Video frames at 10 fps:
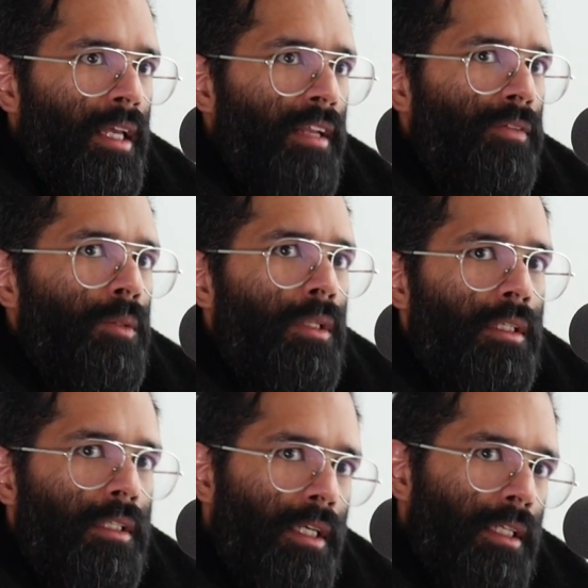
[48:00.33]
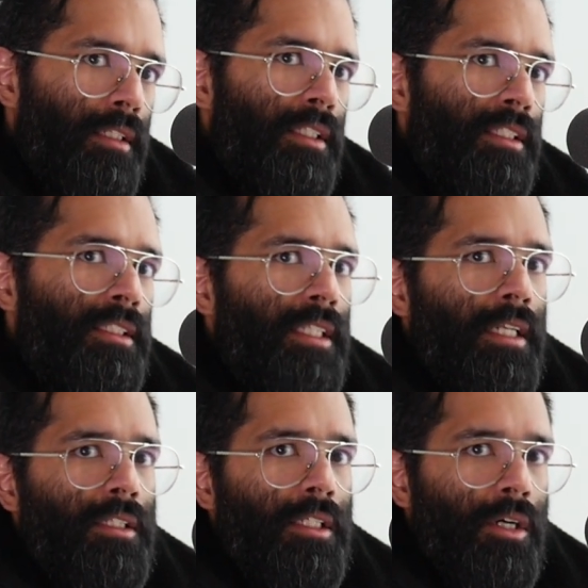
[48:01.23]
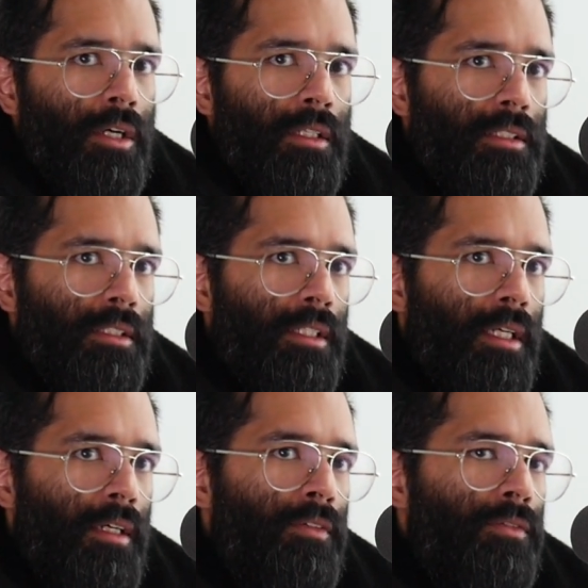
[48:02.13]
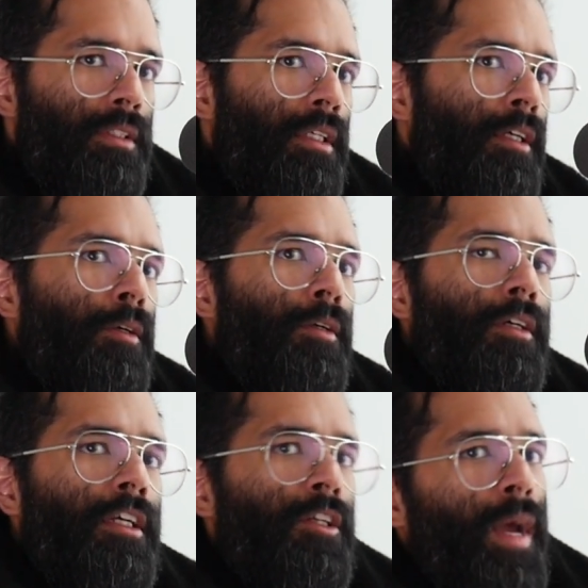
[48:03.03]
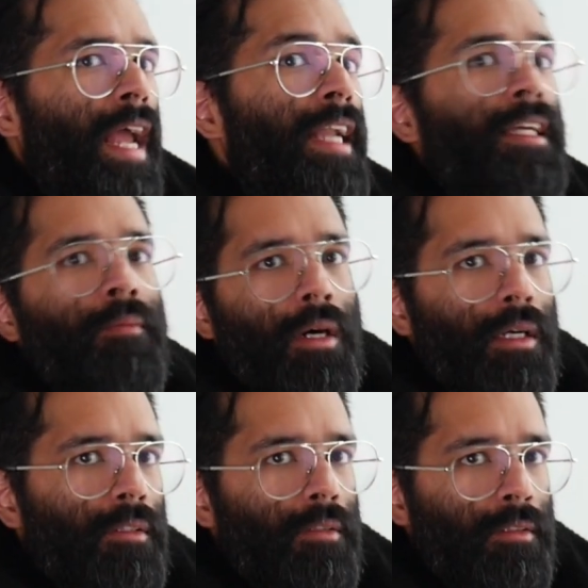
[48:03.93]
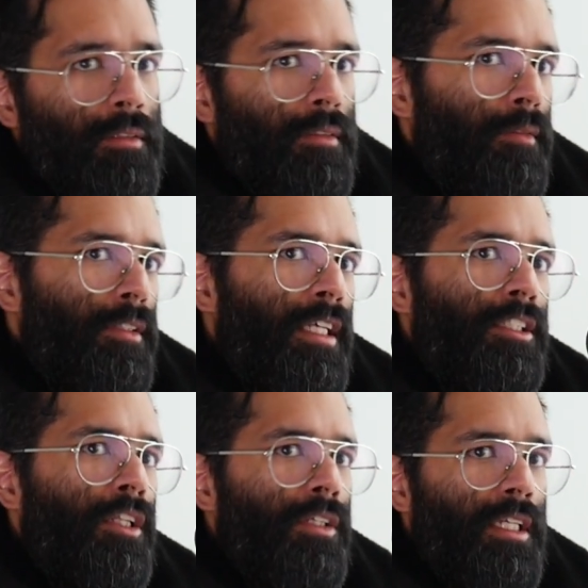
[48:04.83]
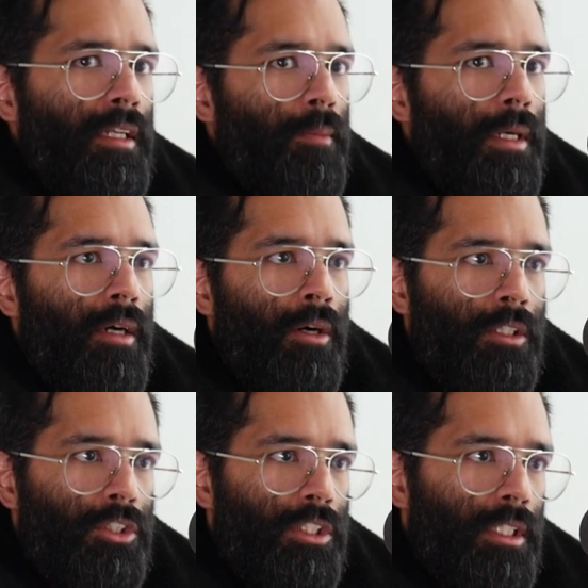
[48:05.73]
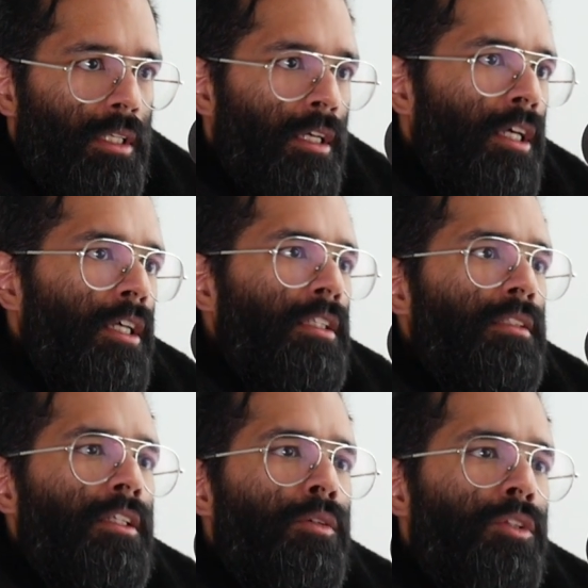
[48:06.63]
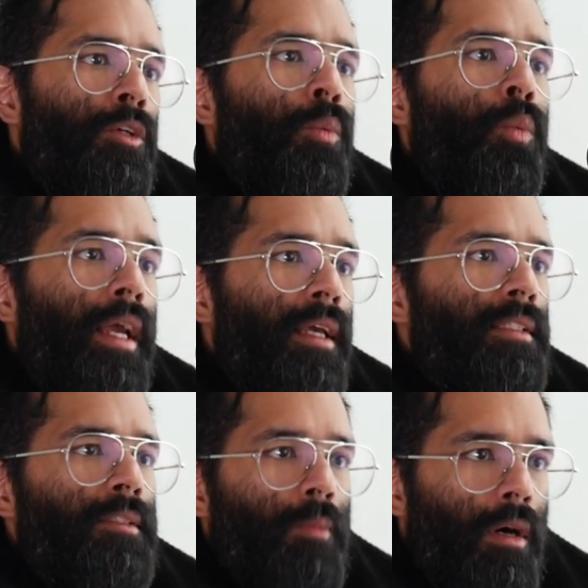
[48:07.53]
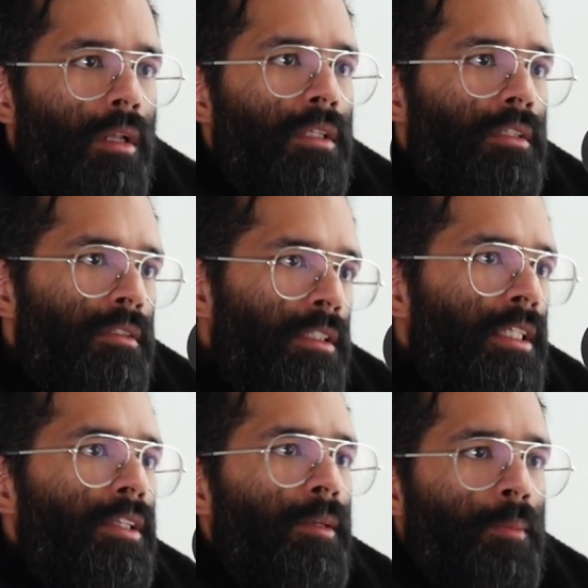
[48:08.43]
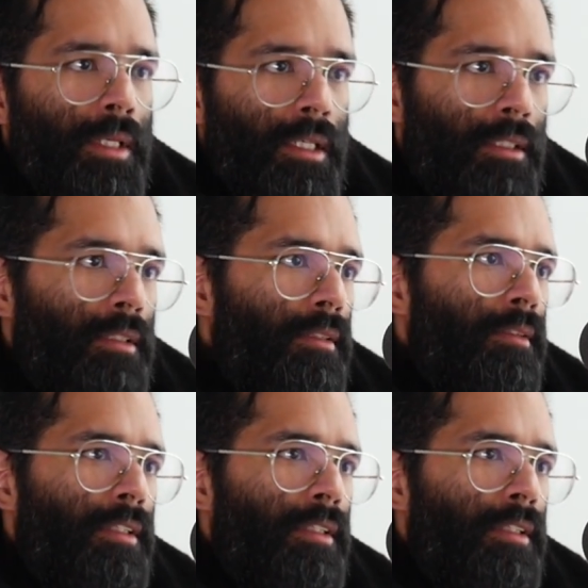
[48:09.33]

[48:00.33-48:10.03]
And if you look at the state of the art of any model that's looking at biology, they're way smaller than the big